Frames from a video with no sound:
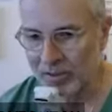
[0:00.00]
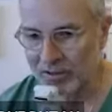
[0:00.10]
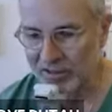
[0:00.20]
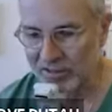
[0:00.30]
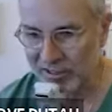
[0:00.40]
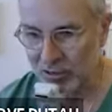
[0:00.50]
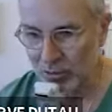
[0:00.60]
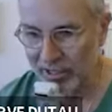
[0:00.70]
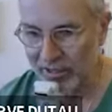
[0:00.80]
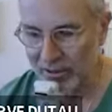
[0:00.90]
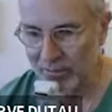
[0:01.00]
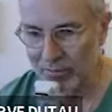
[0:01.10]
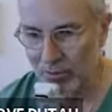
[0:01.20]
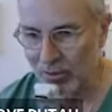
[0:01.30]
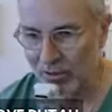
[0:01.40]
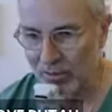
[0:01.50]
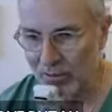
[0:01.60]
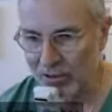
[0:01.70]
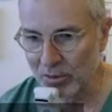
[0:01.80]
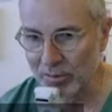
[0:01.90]
success rate of
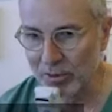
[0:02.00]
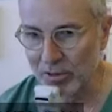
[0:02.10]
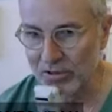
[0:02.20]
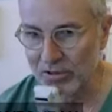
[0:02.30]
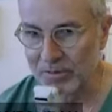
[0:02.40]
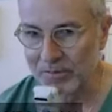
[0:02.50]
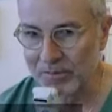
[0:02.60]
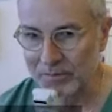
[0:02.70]
41%.